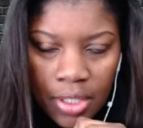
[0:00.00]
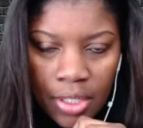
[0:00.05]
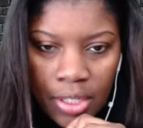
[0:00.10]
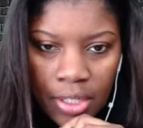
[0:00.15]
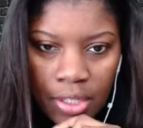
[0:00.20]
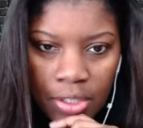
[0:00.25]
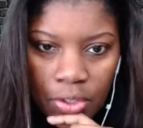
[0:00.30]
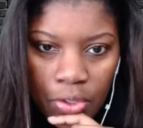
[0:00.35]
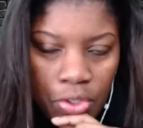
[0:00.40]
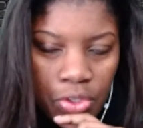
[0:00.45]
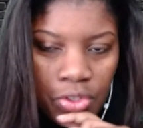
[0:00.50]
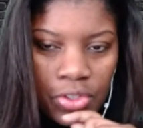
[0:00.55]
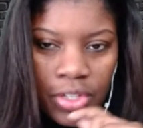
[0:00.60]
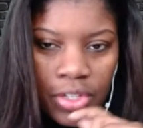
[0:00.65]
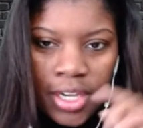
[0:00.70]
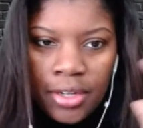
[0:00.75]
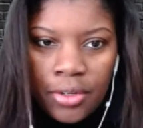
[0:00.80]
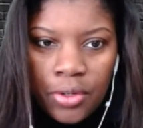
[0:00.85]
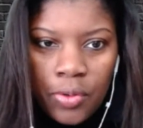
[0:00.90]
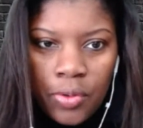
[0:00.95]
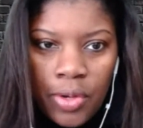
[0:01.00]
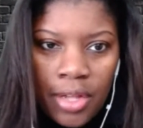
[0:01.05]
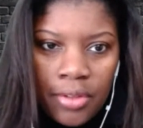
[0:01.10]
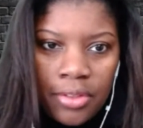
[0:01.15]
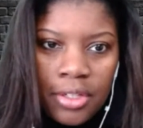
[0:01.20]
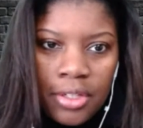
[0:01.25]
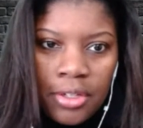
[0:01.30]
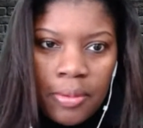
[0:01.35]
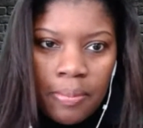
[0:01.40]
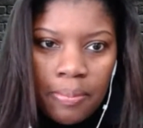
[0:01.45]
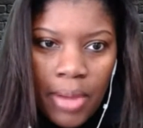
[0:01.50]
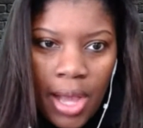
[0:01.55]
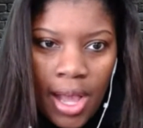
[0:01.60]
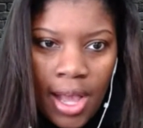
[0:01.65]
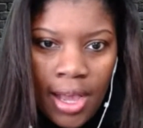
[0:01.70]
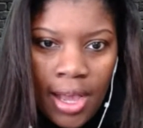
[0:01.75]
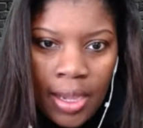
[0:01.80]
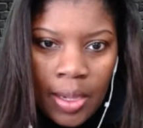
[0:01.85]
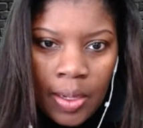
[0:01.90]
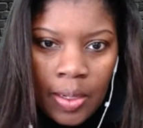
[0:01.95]
You just got to go out there and
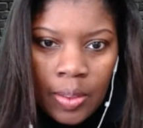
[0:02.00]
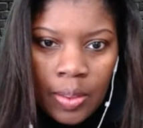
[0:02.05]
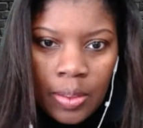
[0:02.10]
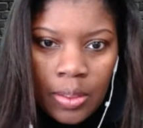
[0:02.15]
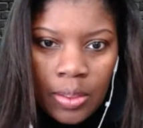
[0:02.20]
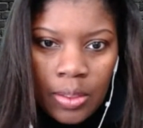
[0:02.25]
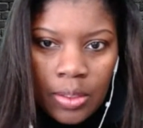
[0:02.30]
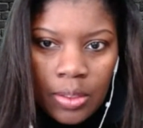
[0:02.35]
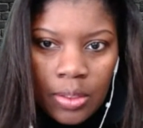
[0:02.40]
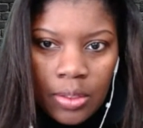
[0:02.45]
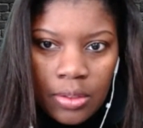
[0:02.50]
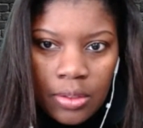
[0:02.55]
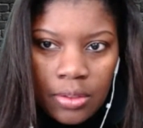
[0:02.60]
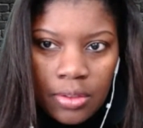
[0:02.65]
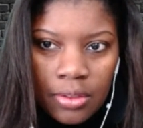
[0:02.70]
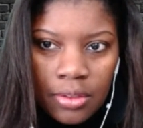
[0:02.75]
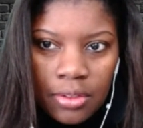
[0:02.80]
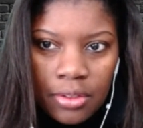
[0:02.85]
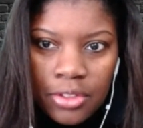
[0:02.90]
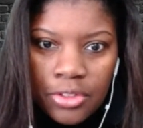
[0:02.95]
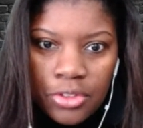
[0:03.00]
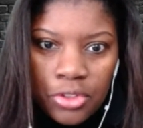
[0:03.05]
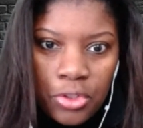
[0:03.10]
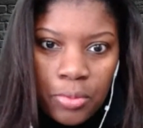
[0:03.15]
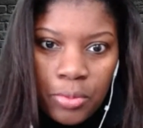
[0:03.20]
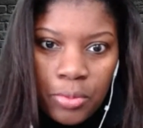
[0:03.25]
buy. The consumers,